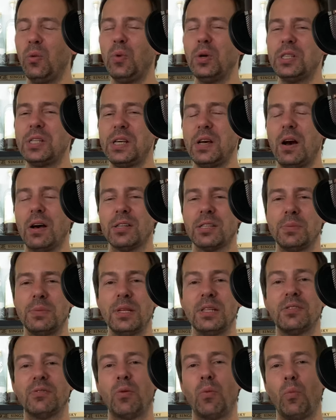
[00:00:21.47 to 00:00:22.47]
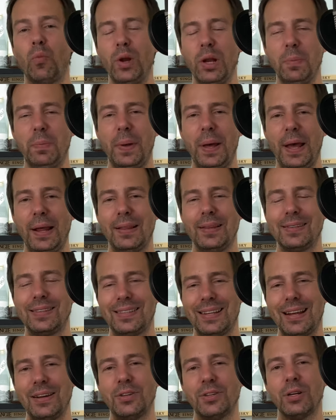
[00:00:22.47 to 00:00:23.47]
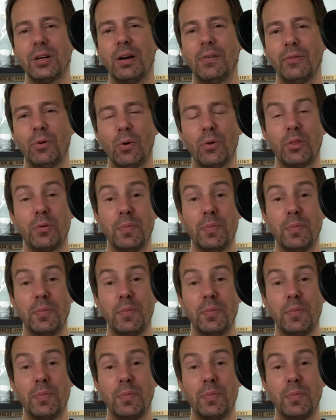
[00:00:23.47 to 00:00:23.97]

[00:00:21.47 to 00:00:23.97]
whiskey awesomeness from Winnipeg, the center of North